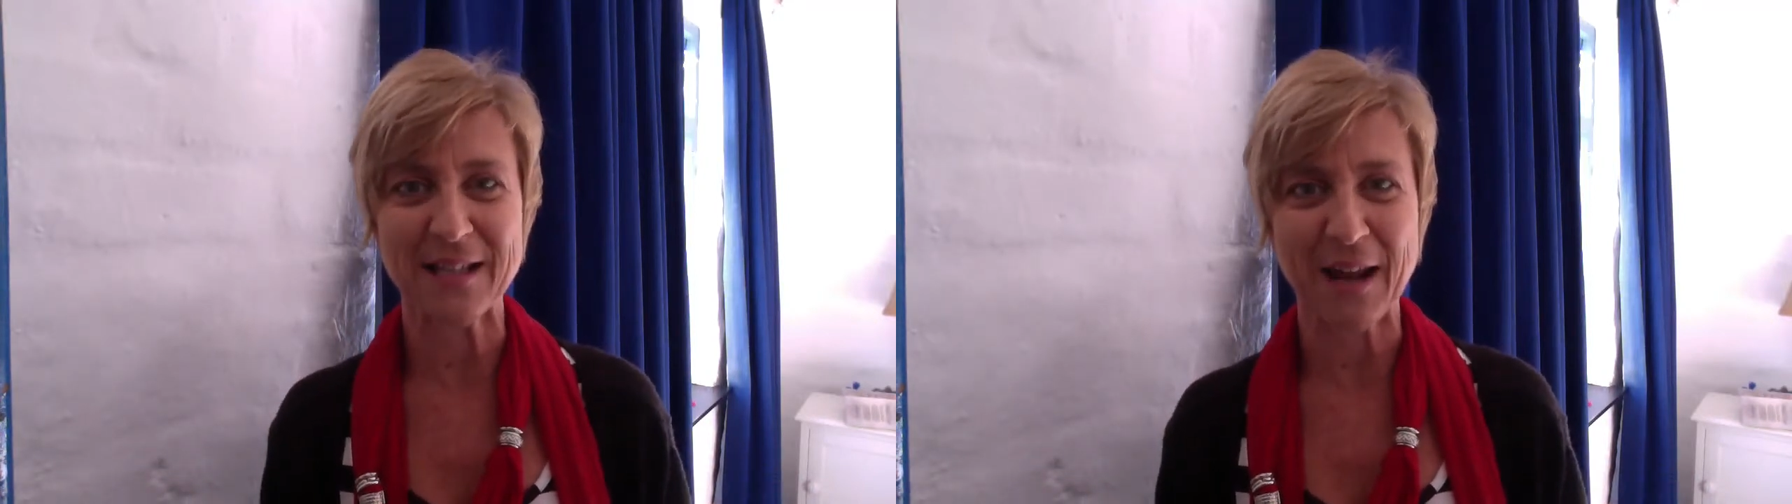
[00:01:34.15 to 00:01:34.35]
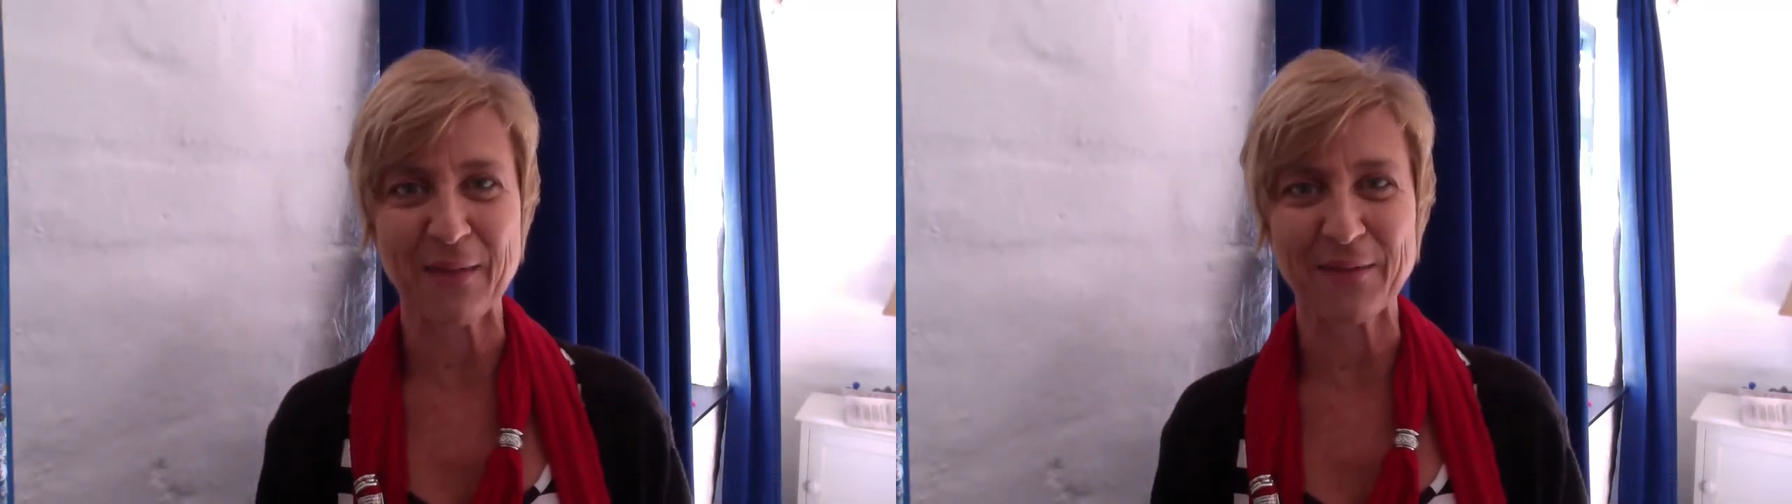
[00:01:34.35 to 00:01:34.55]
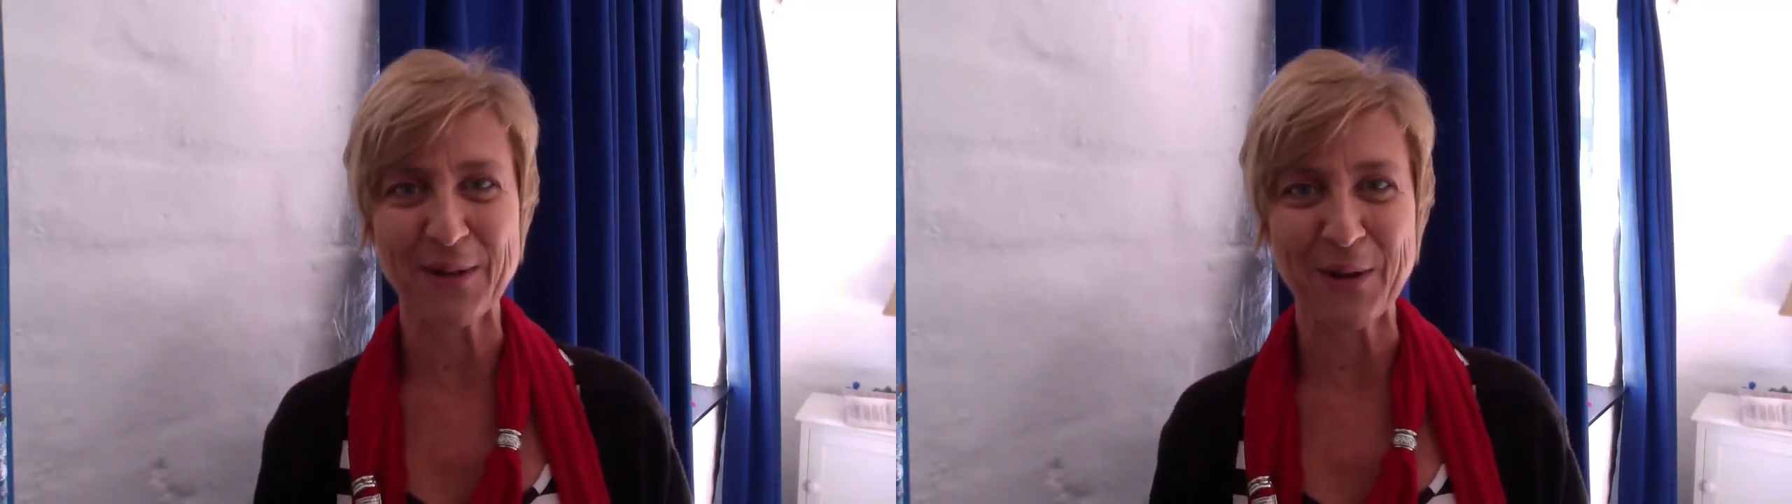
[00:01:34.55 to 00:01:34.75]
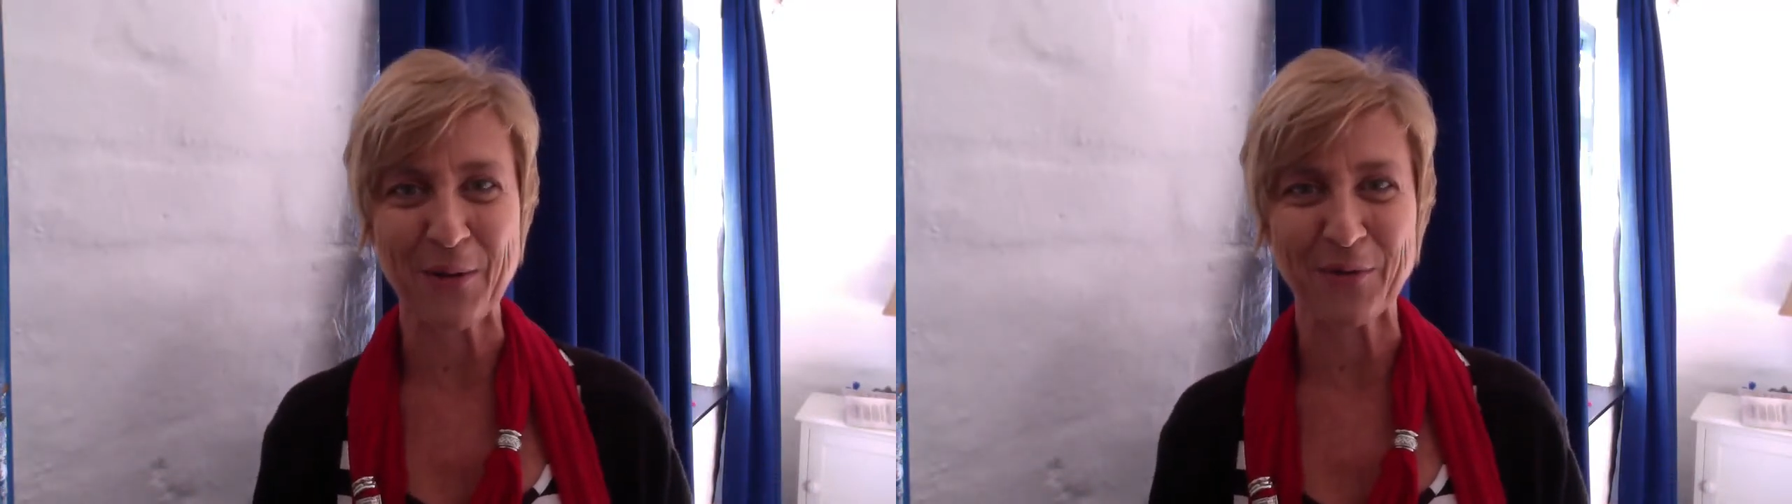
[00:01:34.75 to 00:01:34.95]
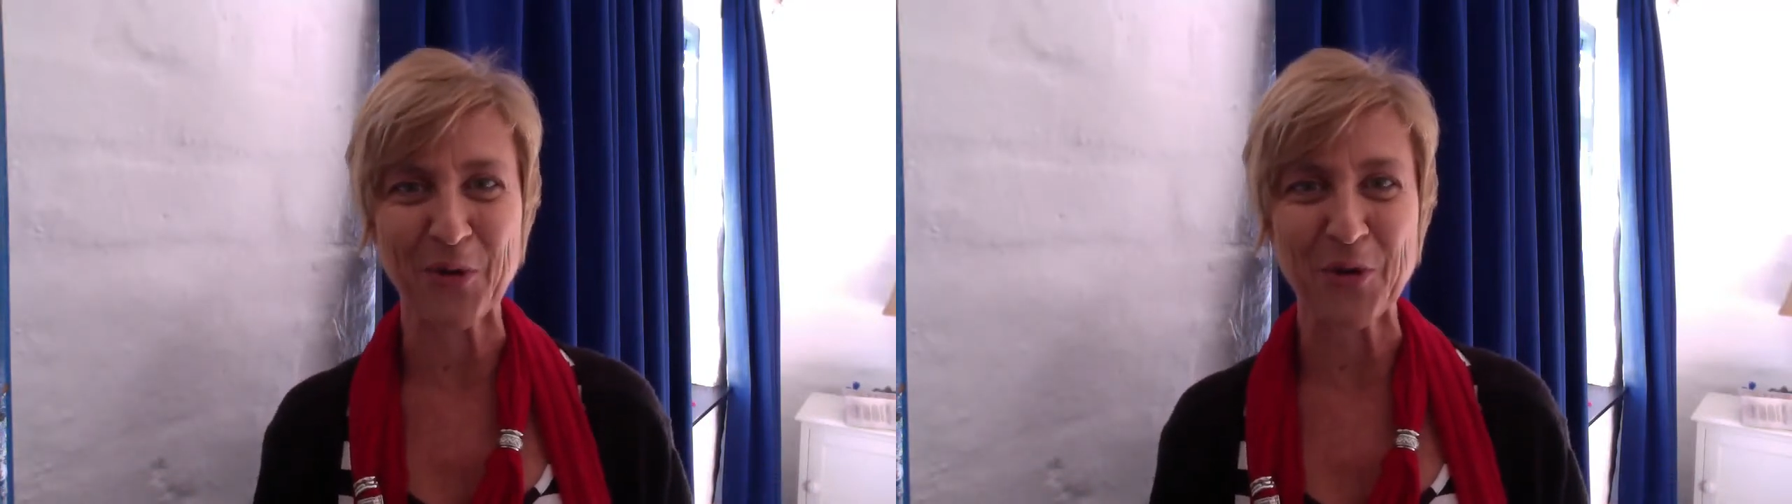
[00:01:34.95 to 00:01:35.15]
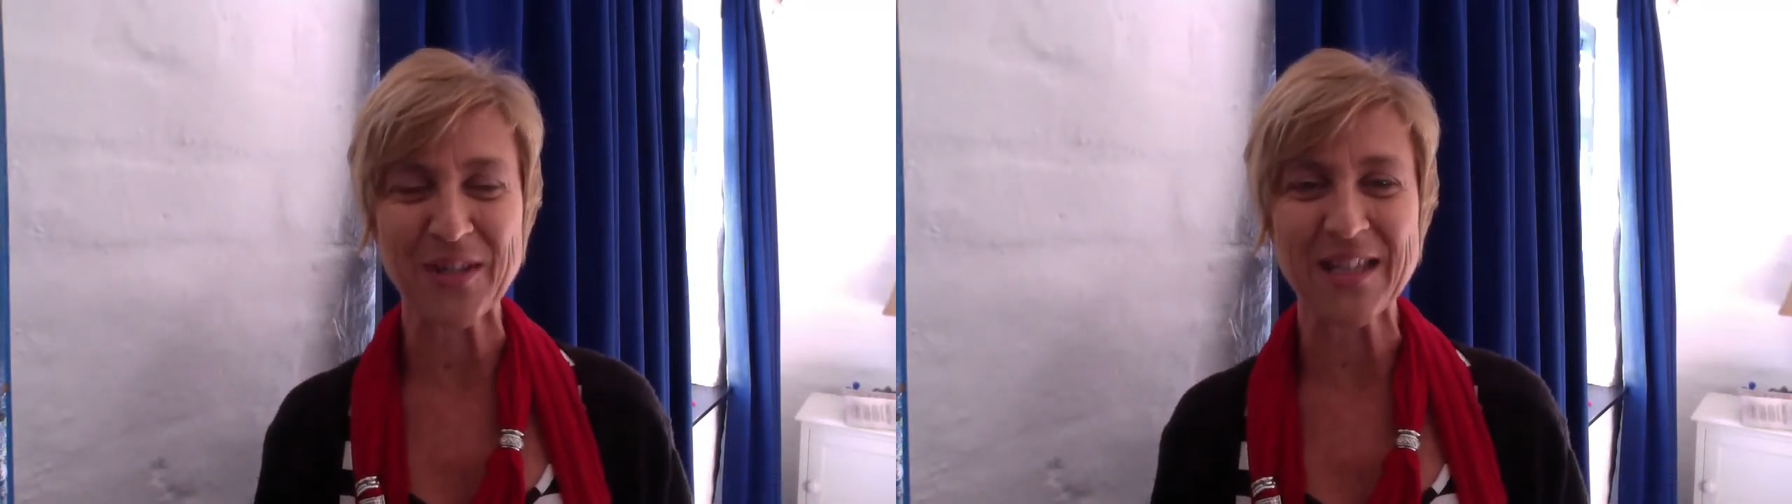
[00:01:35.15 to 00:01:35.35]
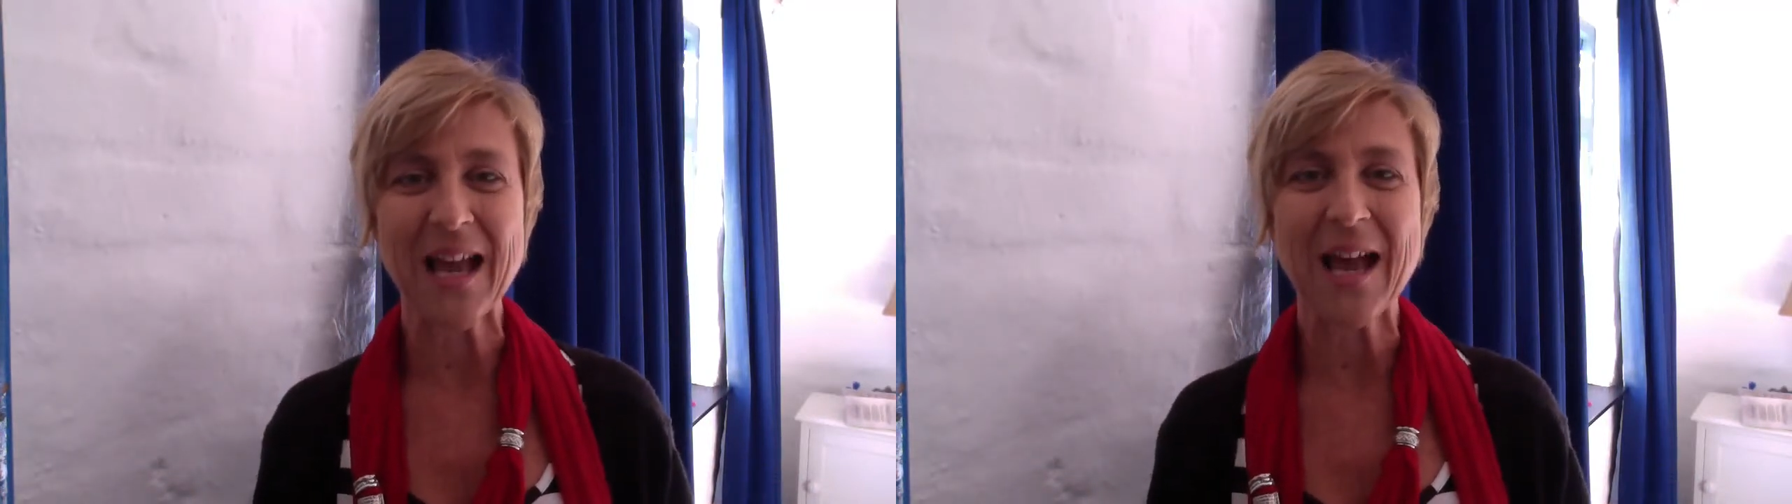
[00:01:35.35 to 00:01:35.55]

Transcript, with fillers: another video, of course.